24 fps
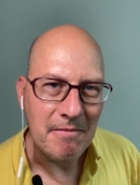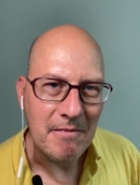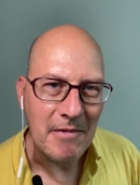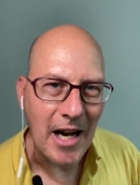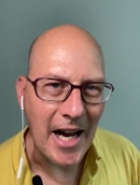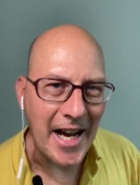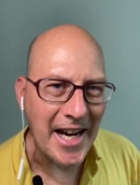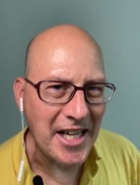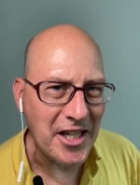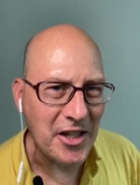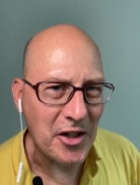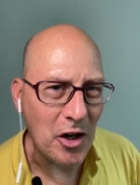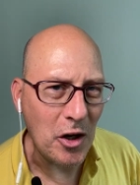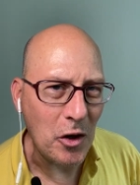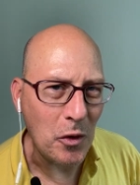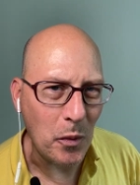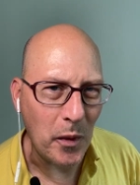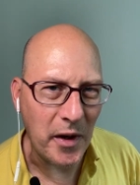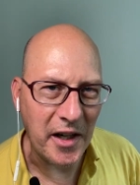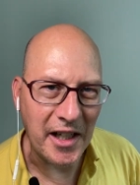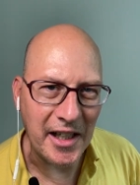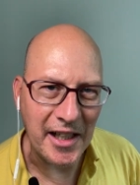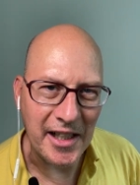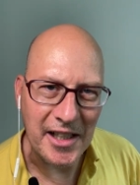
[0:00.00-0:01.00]
I know
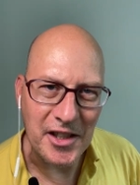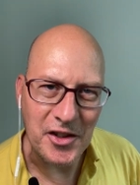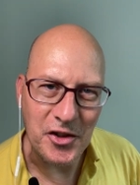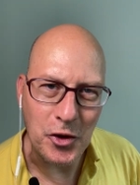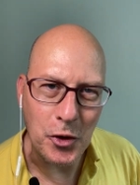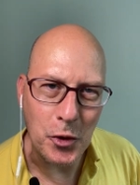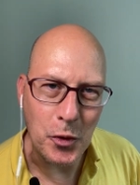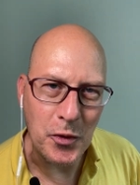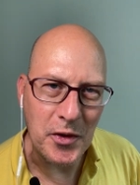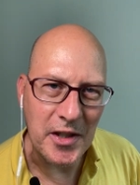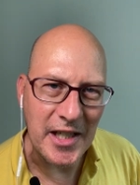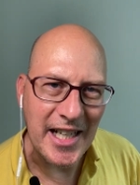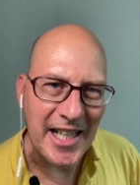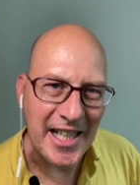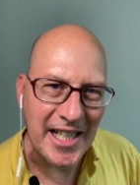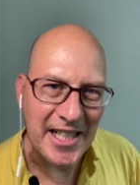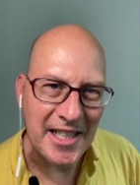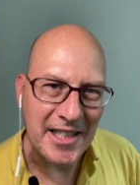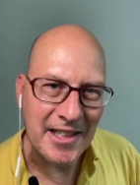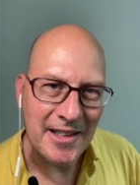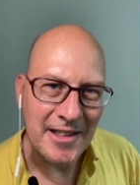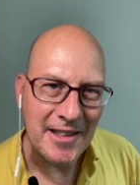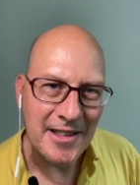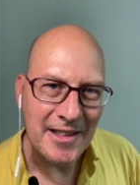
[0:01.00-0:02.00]
what it is you did.